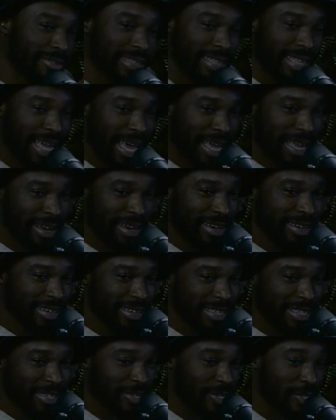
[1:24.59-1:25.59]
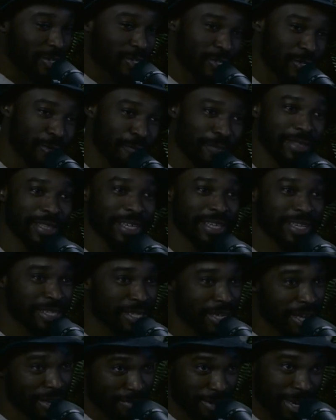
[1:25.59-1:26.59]
"That is a stupid thing to
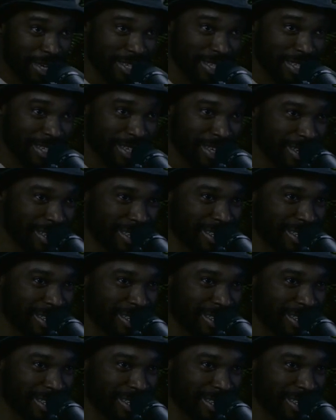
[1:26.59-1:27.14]
say. What I just said."